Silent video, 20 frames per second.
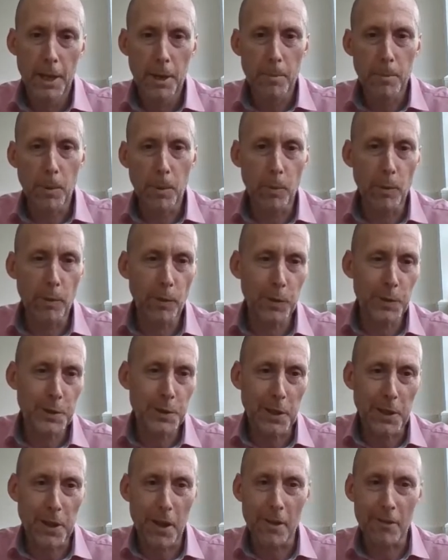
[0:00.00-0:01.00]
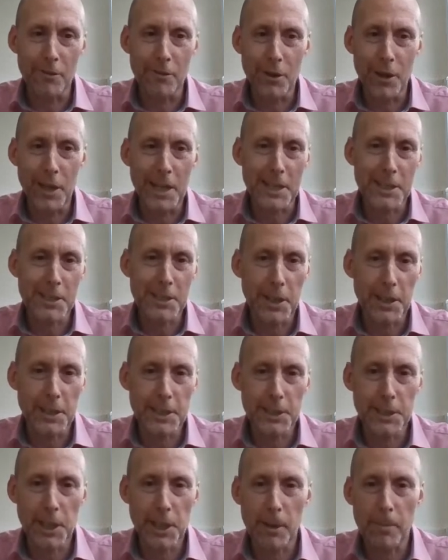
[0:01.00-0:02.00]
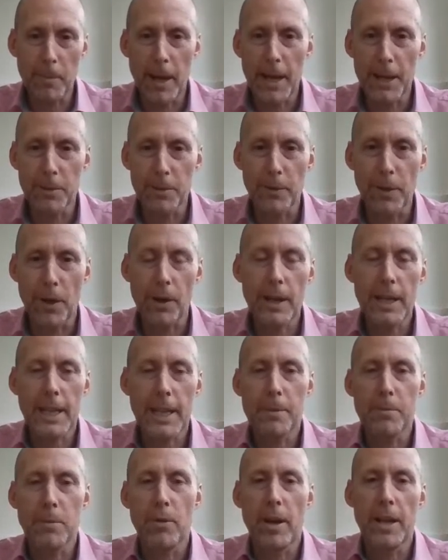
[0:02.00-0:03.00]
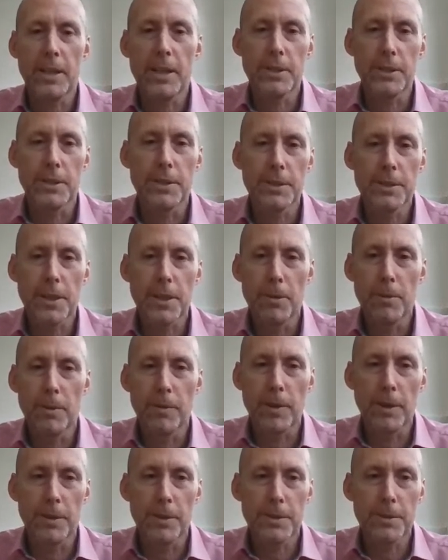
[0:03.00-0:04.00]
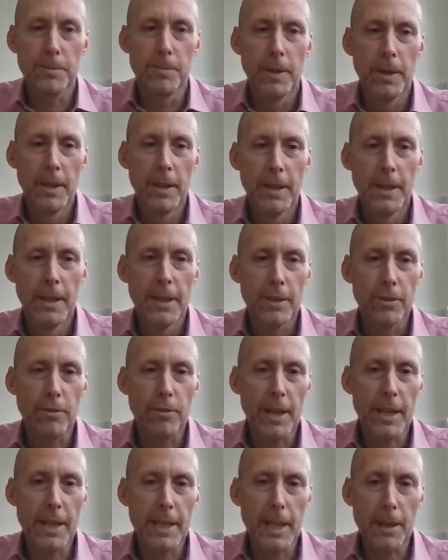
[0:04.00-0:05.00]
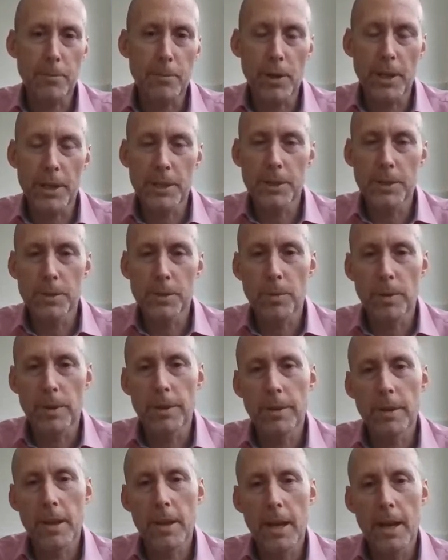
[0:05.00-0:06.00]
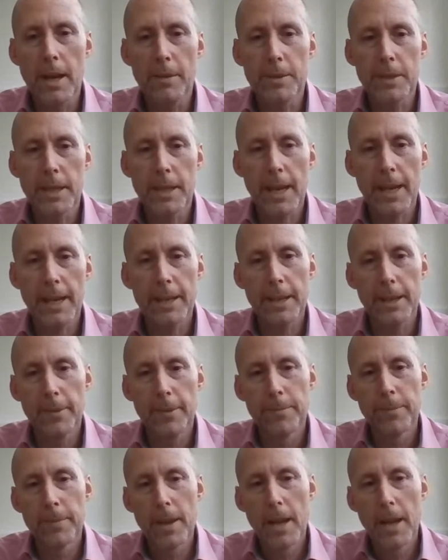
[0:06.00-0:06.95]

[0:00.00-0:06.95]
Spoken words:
But we've also got a really exciting time ahead with our collaborations. So we've got some great collaborations with Takeda,